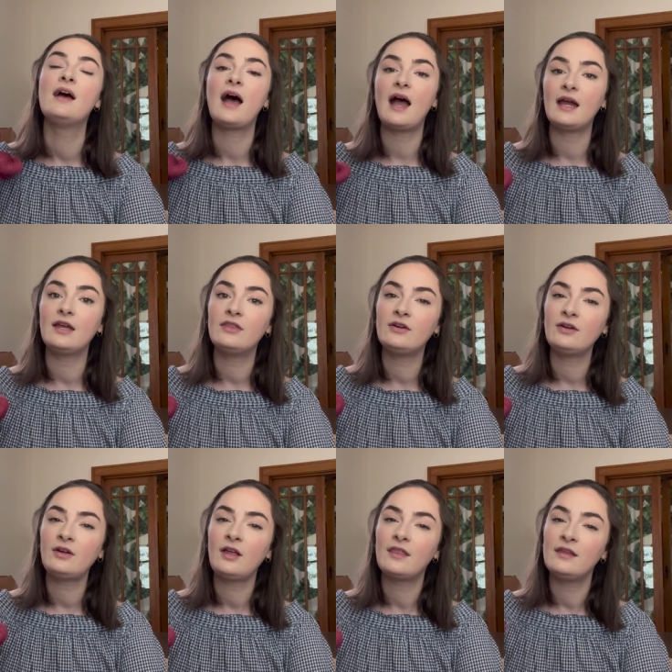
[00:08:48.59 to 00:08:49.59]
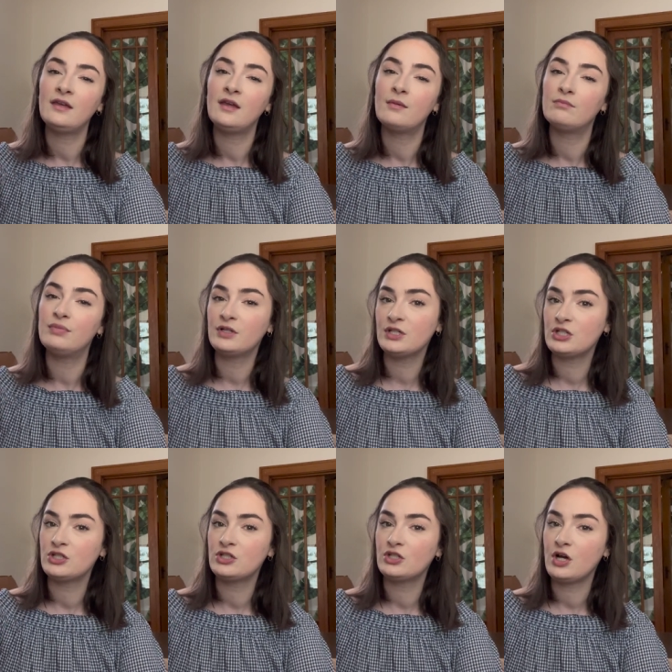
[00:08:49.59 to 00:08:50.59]
either the
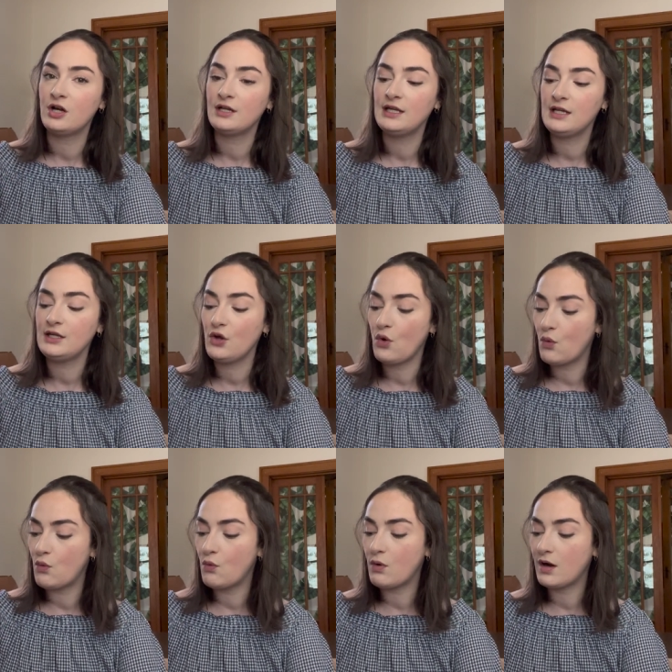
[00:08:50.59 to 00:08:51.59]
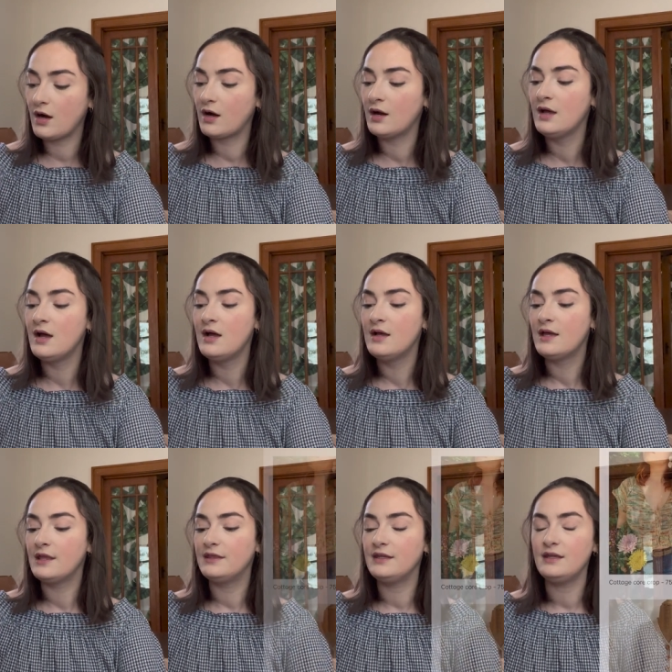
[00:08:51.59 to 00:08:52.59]
bookish cardigan or
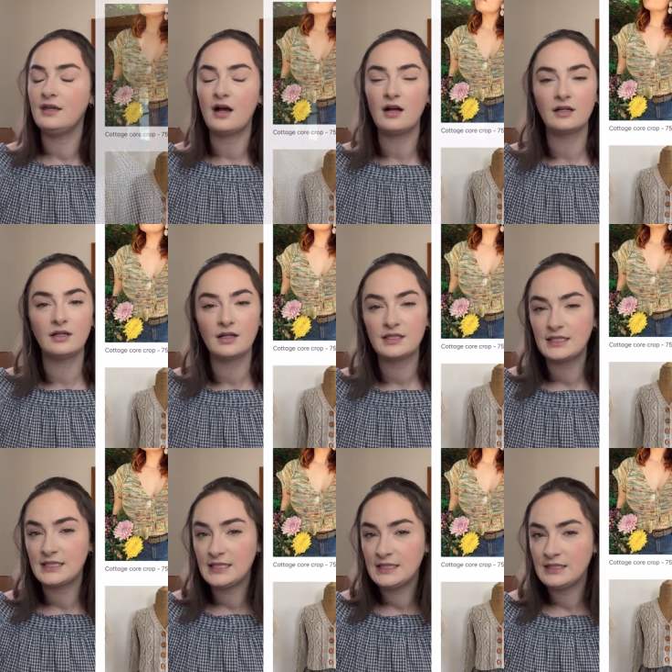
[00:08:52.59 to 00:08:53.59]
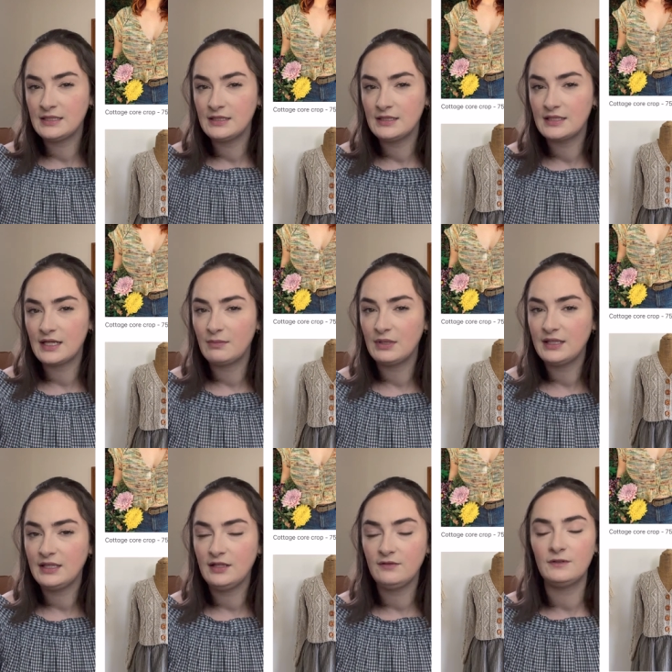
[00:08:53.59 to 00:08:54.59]
the Augustins, I
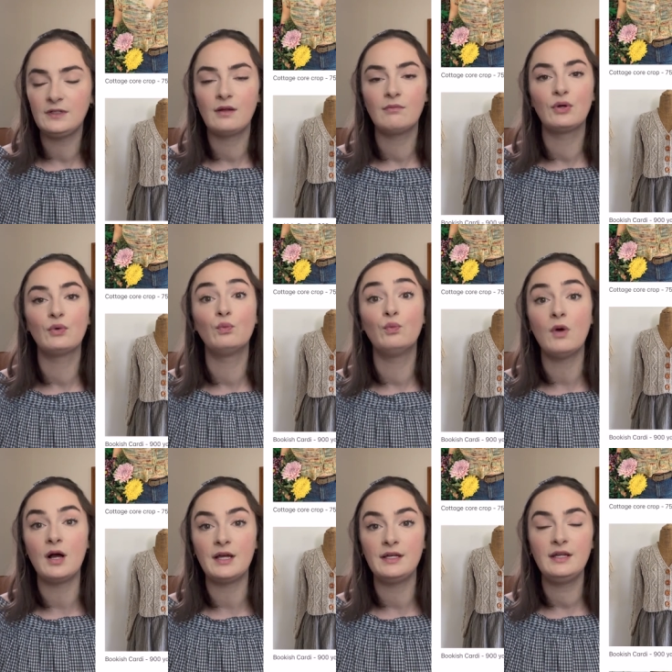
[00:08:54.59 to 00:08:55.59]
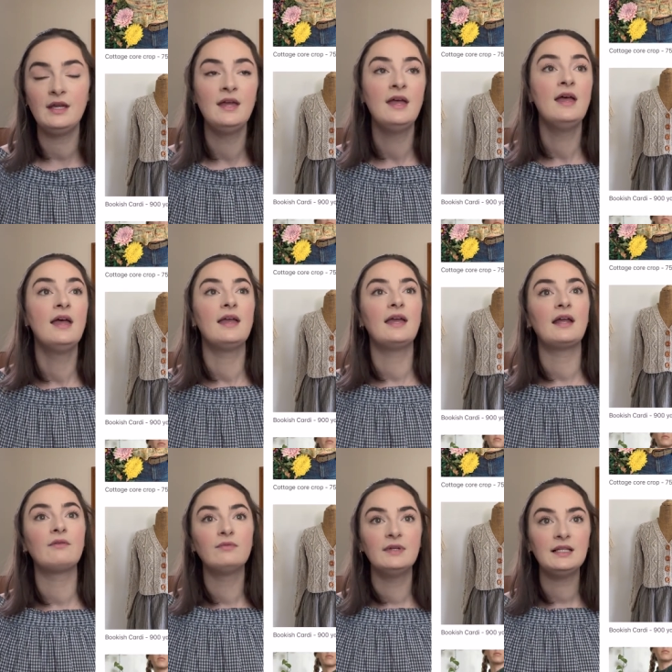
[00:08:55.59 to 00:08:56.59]
believe, number one. And I
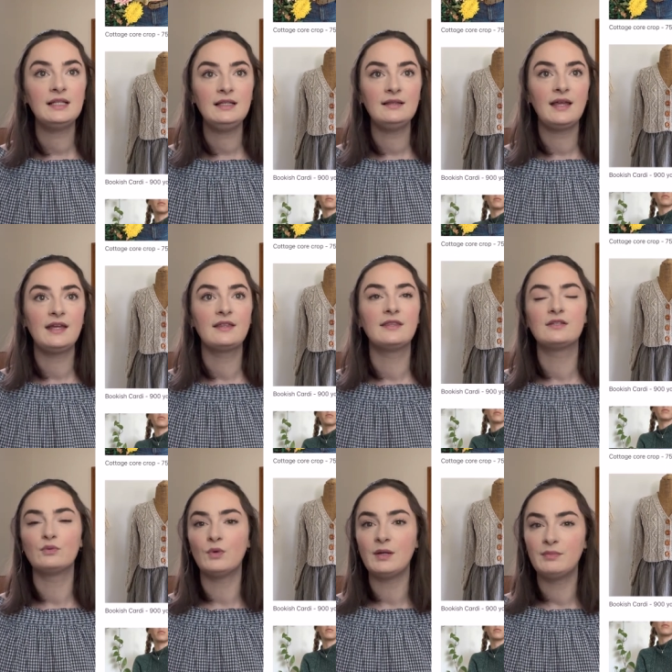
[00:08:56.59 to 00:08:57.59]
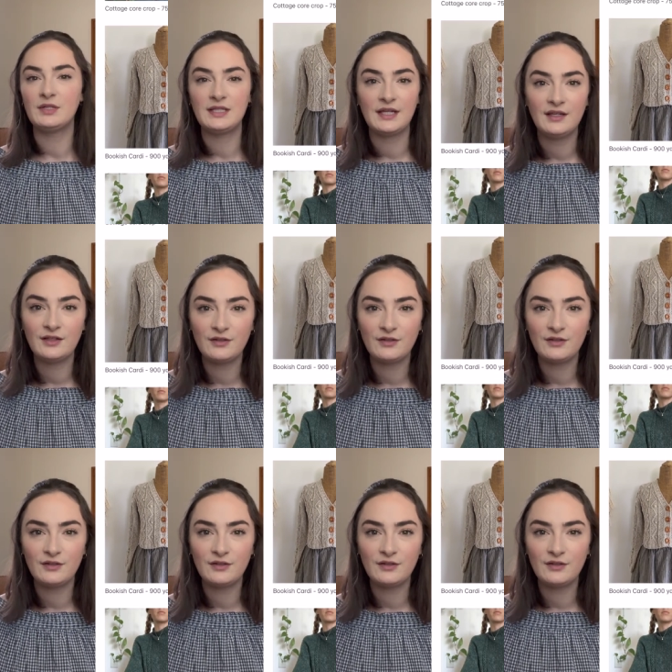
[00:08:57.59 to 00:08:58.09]
really like this one particular